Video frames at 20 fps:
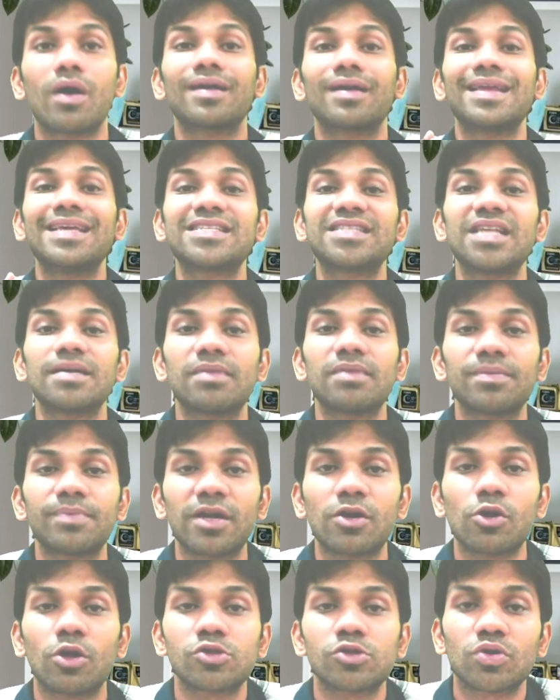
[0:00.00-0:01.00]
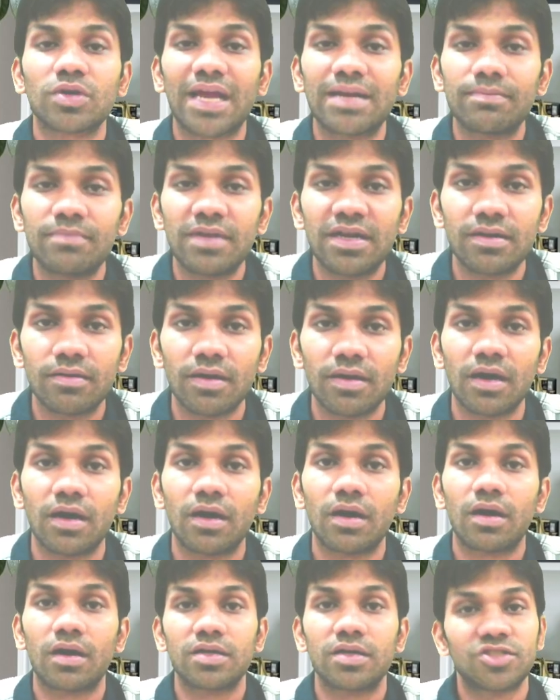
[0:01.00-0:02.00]
reasonable period also can be
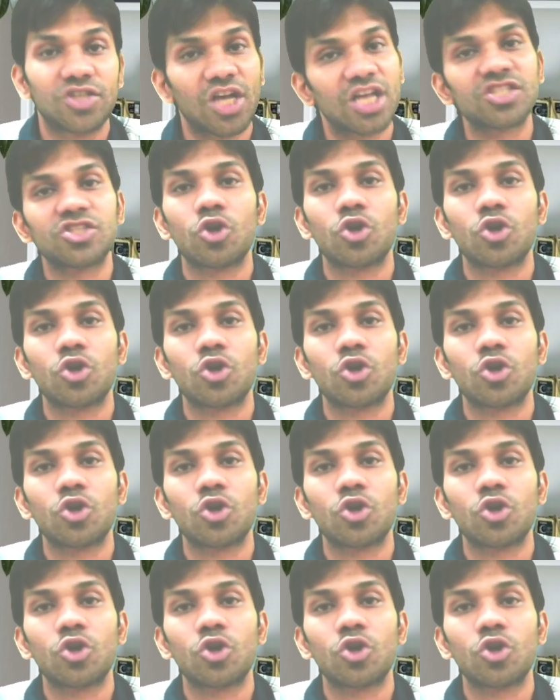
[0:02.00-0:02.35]
judged